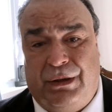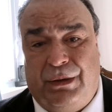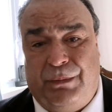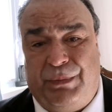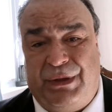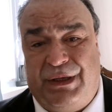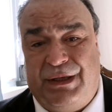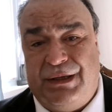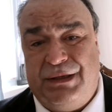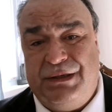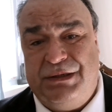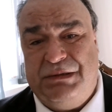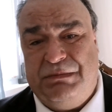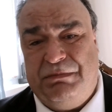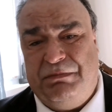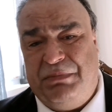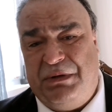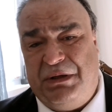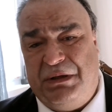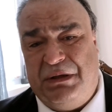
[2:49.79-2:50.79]
Because
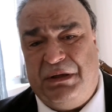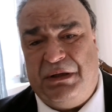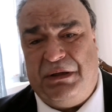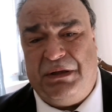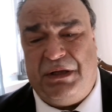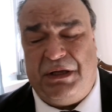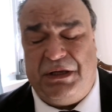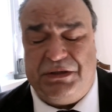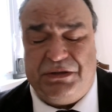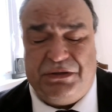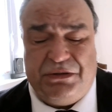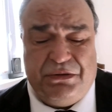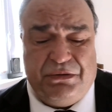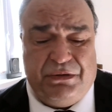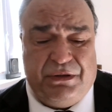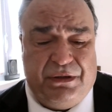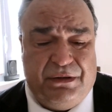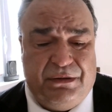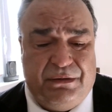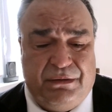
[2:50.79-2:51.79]
being an A
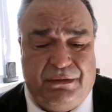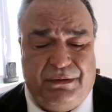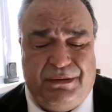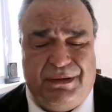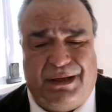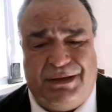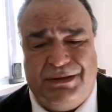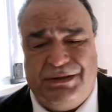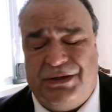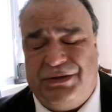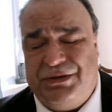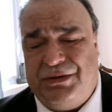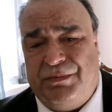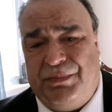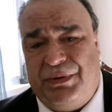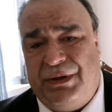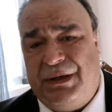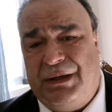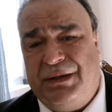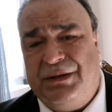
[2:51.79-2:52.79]
student, not such a
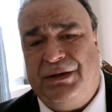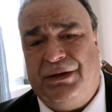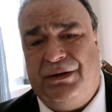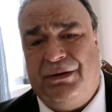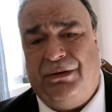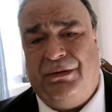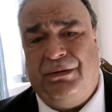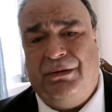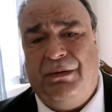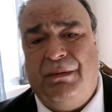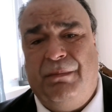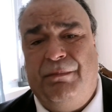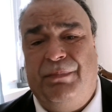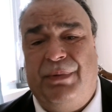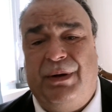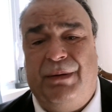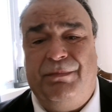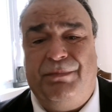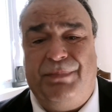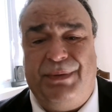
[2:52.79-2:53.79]
big deal.
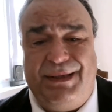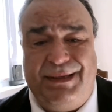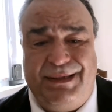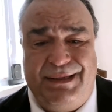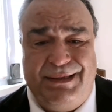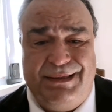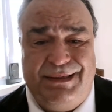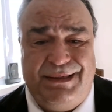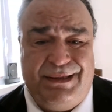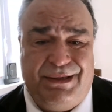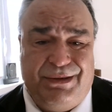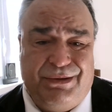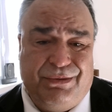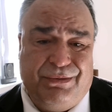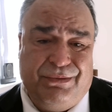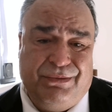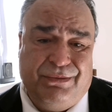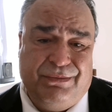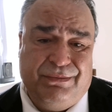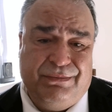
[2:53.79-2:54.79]
But
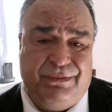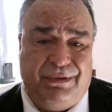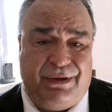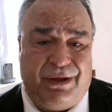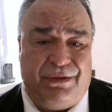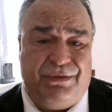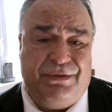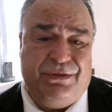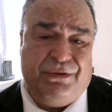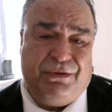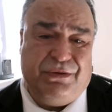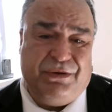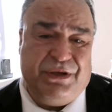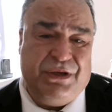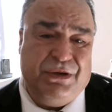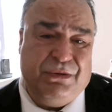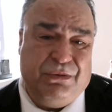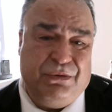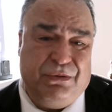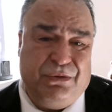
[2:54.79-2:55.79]
being, a
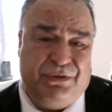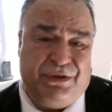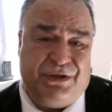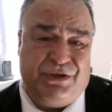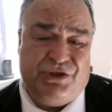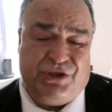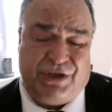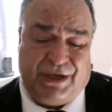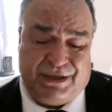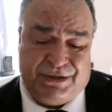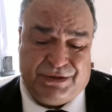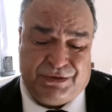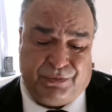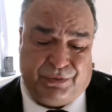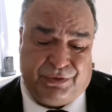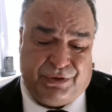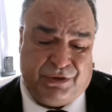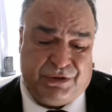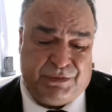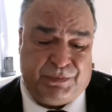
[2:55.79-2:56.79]
30-year-old in chess
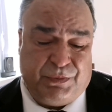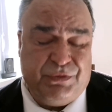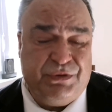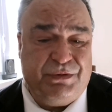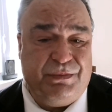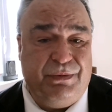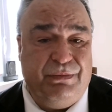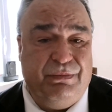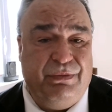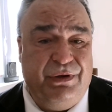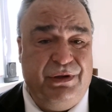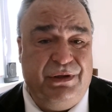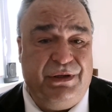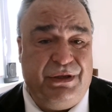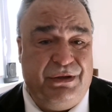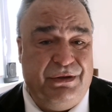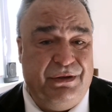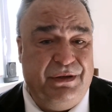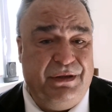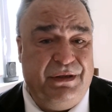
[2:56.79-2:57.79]
when they're supposed to be really
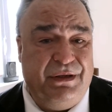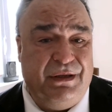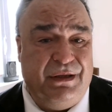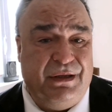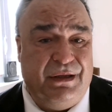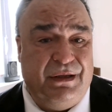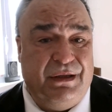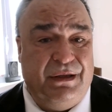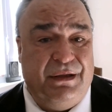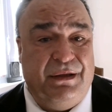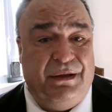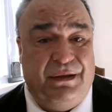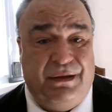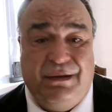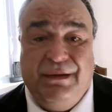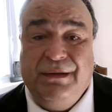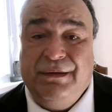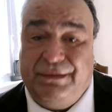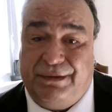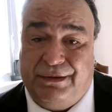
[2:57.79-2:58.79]
good,
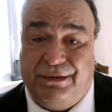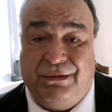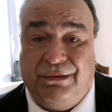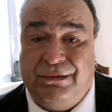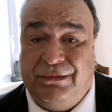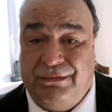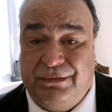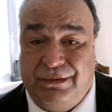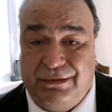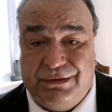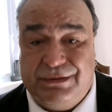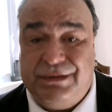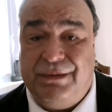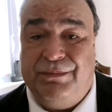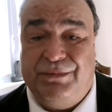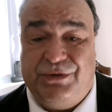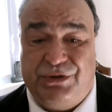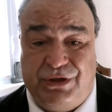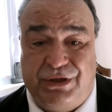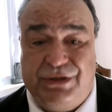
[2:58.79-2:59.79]
some
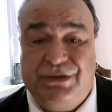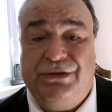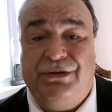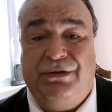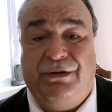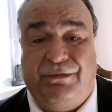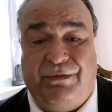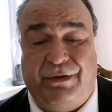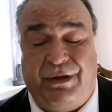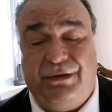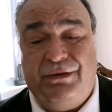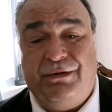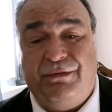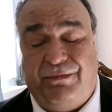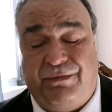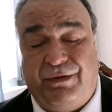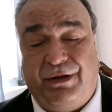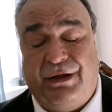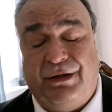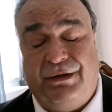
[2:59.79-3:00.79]
shit's gonna hit the
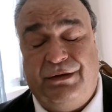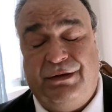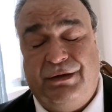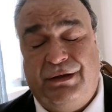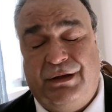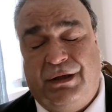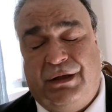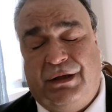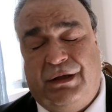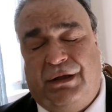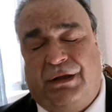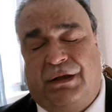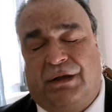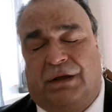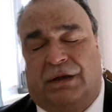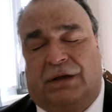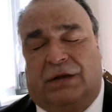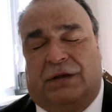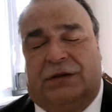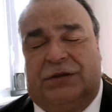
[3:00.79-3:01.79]
fan.
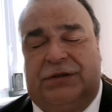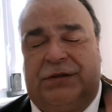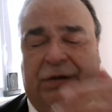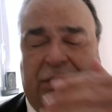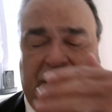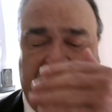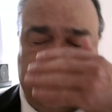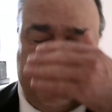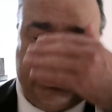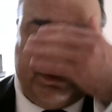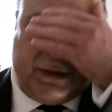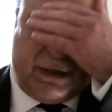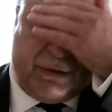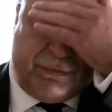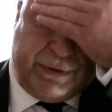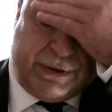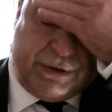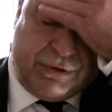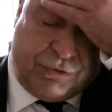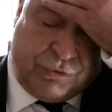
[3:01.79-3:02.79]
So I
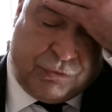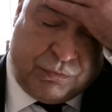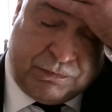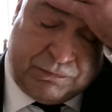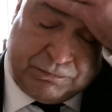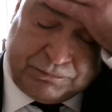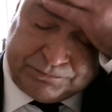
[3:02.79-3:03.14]
went home,